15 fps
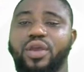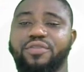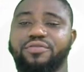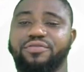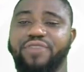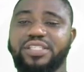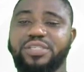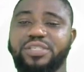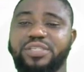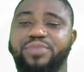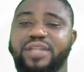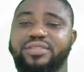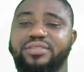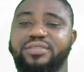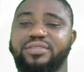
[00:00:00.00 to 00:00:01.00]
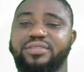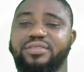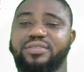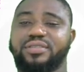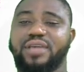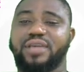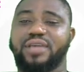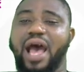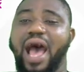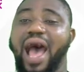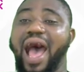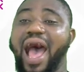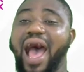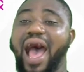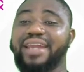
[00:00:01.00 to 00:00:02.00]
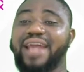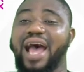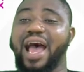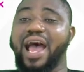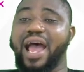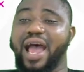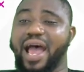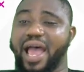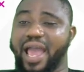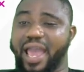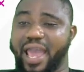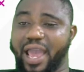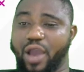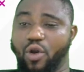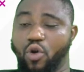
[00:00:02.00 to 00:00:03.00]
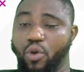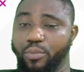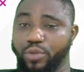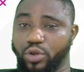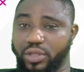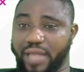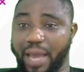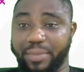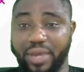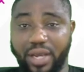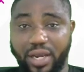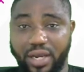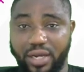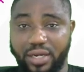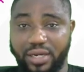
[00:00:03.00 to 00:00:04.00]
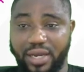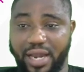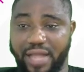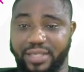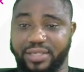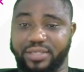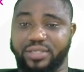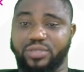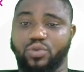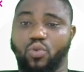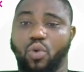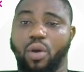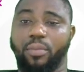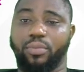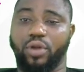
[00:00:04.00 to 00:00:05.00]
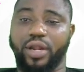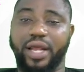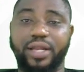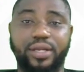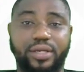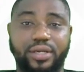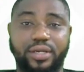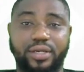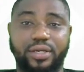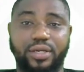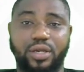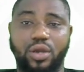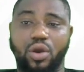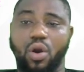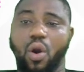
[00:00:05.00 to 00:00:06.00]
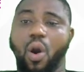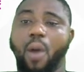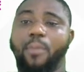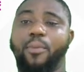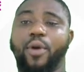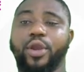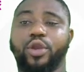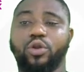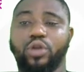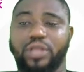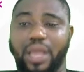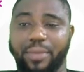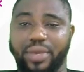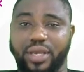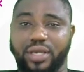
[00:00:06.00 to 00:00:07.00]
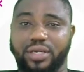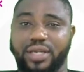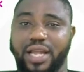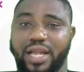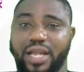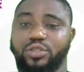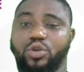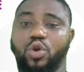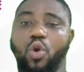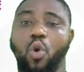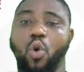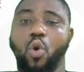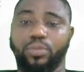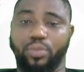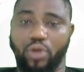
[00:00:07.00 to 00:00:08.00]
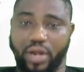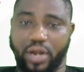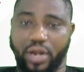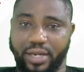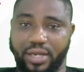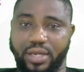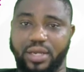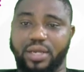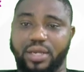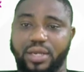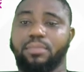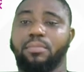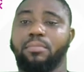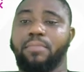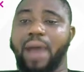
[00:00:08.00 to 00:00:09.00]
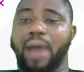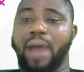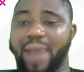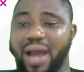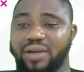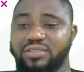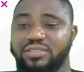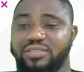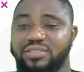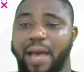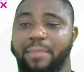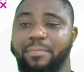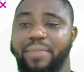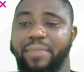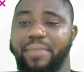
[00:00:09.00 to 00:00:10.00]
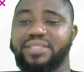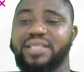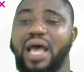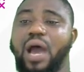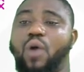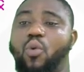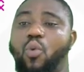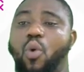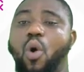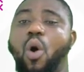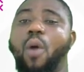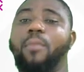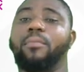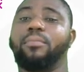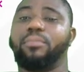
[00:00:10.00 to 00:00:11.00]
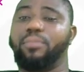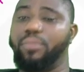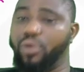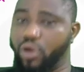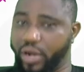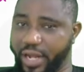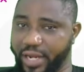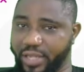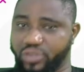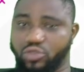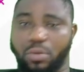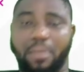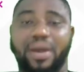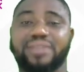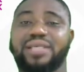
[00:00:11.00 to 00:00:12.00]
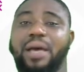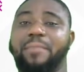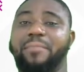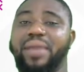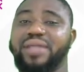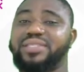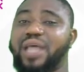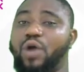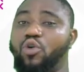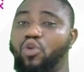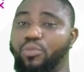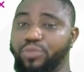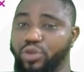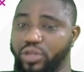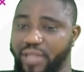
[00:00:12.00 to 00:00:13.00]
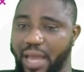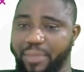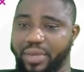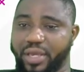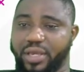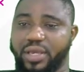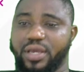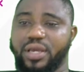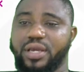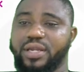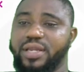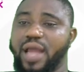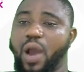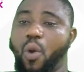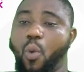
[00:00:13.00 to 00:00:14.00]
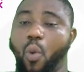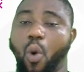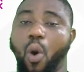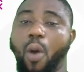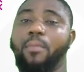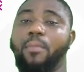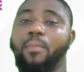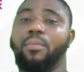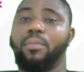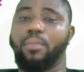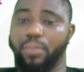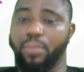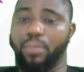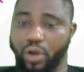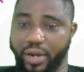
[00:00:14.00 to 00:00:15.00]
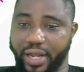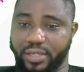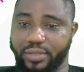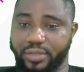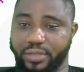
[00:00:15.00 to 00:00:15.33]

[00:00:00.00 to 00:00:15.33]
Vertebrates are either homeothermic, that is warm-blooded, or poikilothermic, that is cold-blooded. Mammals and birds are warm-blooded. So mammals and birds are homeothermic, they are warm-blooded.